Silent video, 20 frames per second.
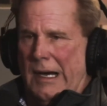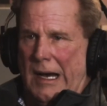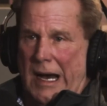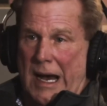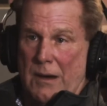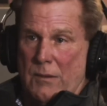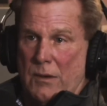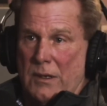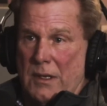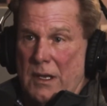
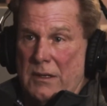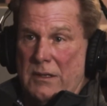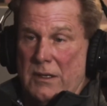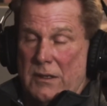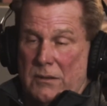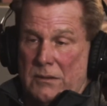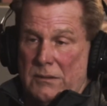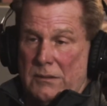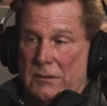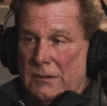I
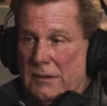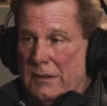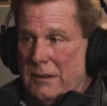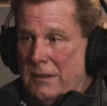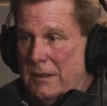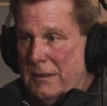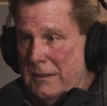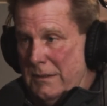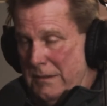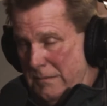
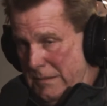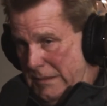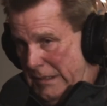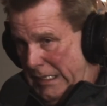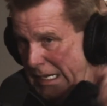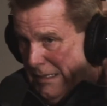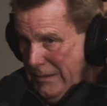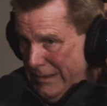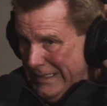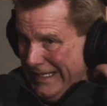
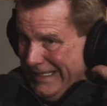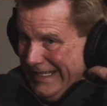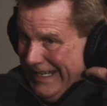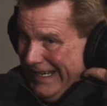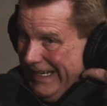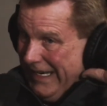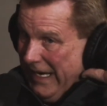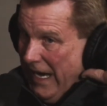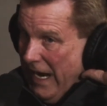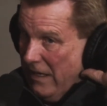was not the
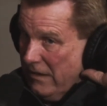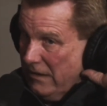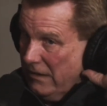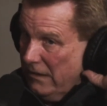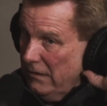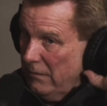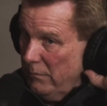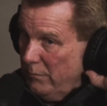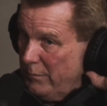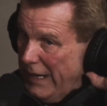
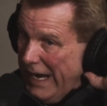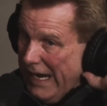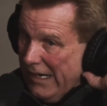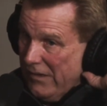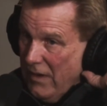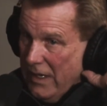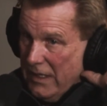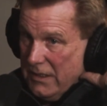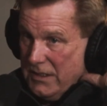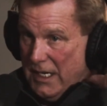accounting
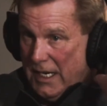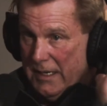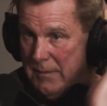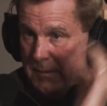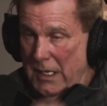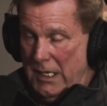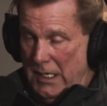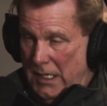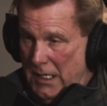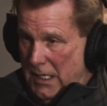background type,